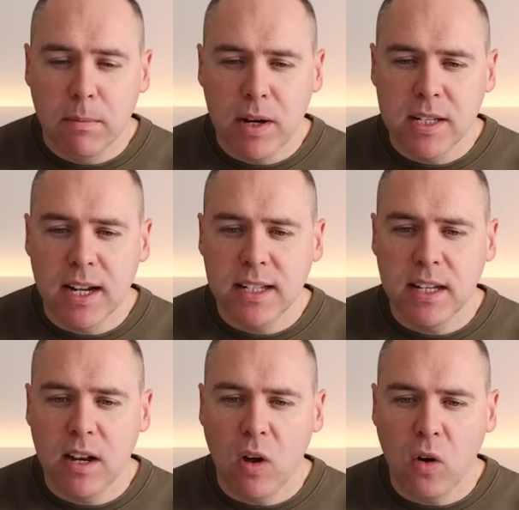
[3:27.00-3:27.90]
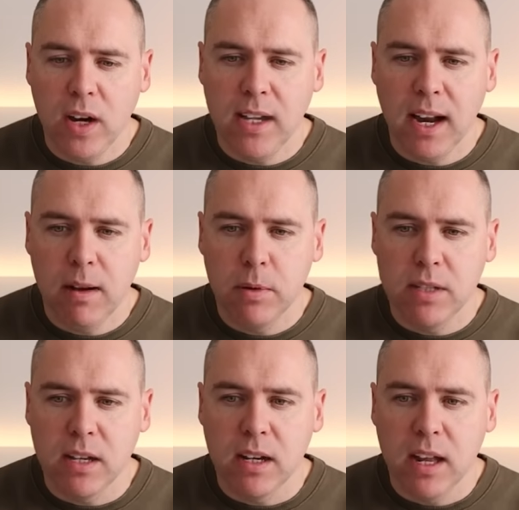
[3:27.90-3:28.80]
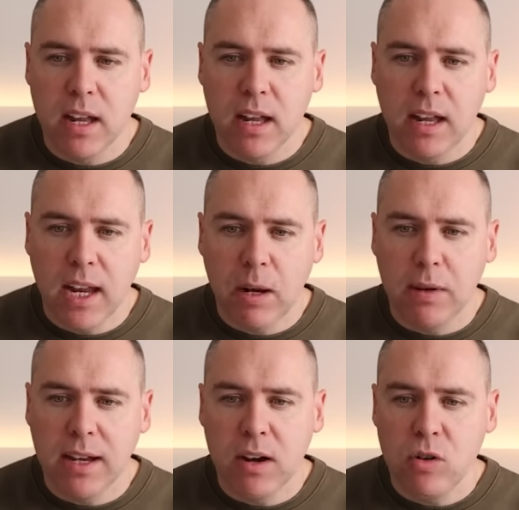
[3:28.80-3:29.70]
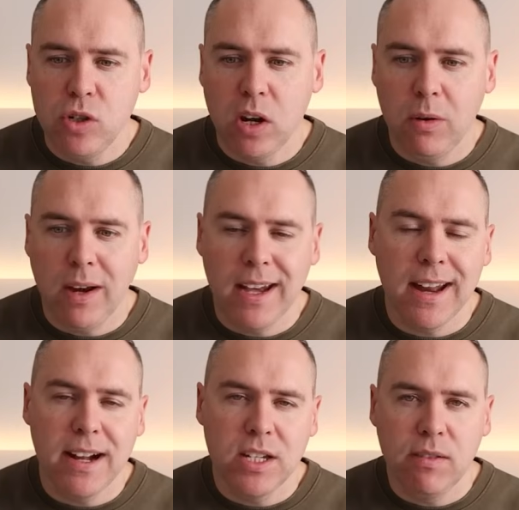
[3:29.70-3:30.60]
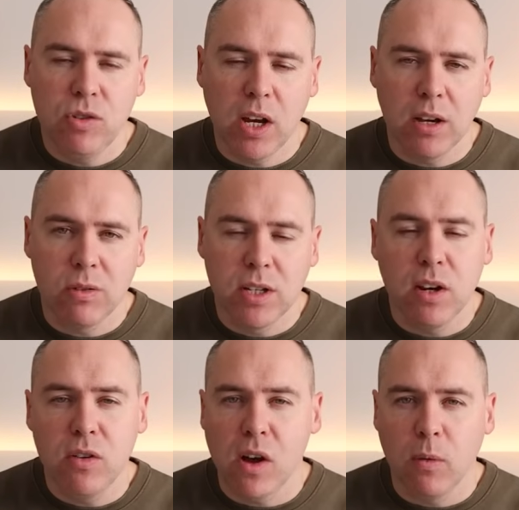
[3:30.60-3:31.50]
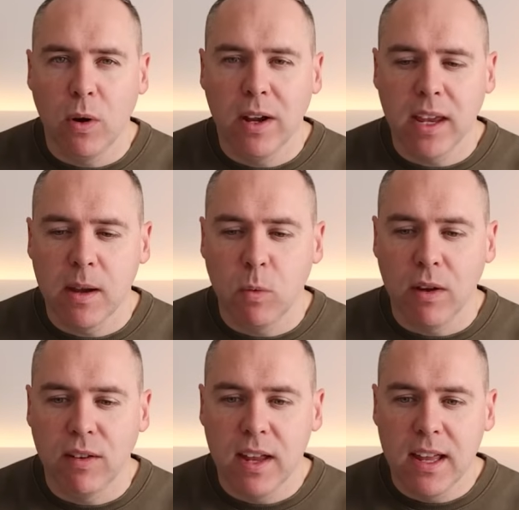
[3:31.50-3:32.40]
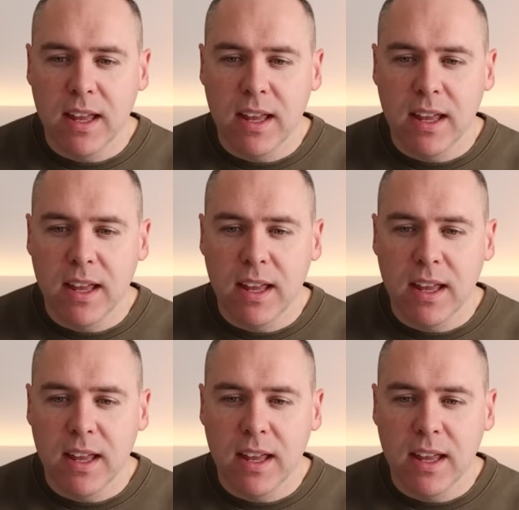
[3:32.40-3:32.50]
By selecting the Hide Now button, it will now show inactive channels that you're not working with,